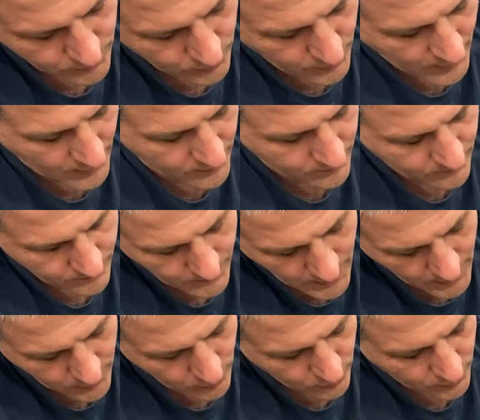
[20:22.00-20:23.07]
you can
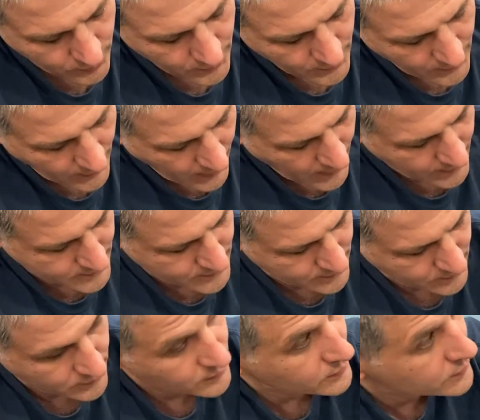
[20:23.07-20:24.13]
make your
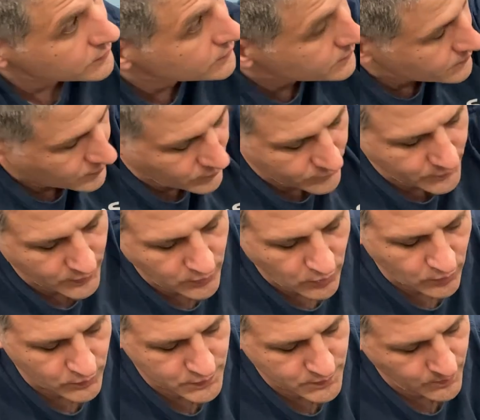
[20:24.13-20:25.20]
exit of the
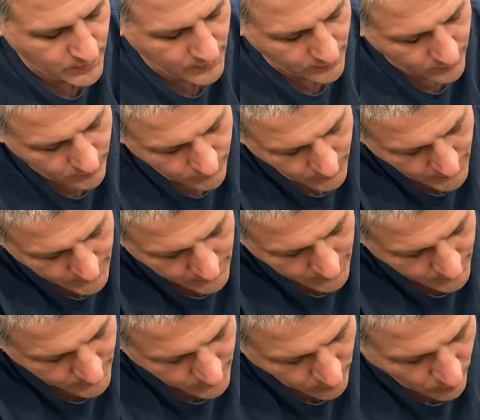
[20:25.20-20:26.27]
hose be
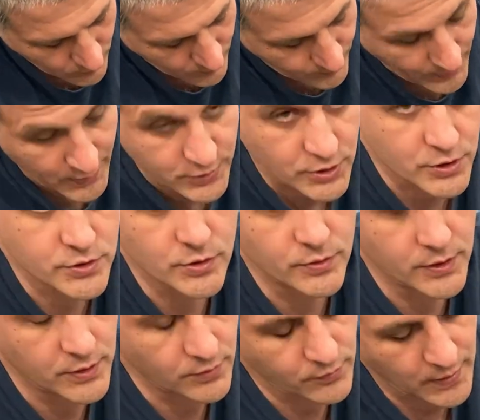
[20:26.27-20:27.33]
at lower pressure so
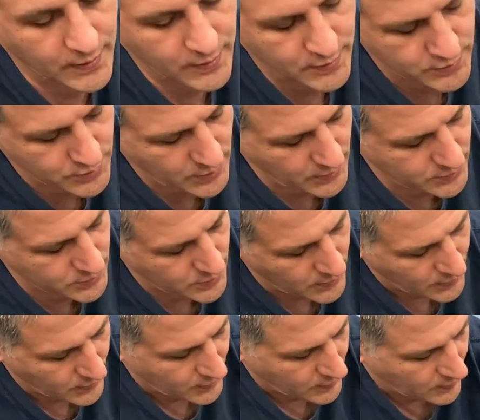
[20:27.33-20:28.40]
that you can exchange
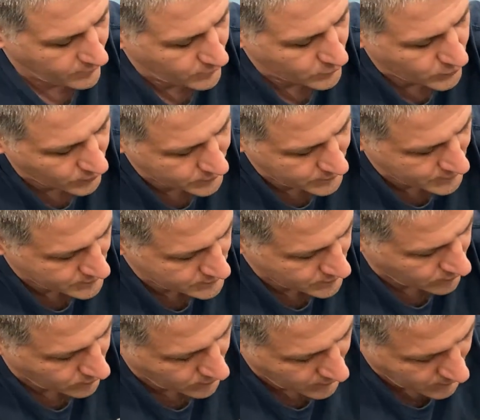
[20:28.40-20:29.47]
if you don't
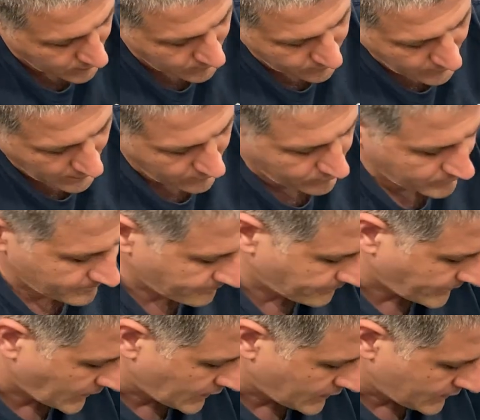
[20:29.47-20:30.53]
install a valve.
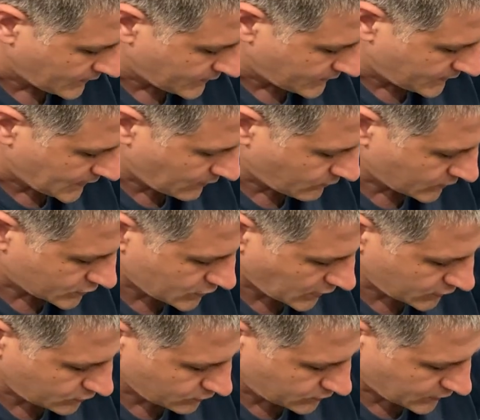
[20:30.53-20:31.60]
Now we'll try
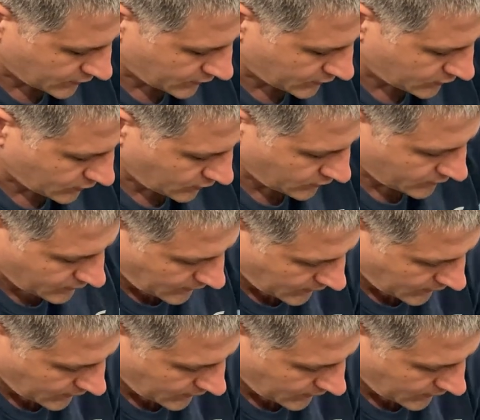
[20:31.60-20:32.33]
to turn it on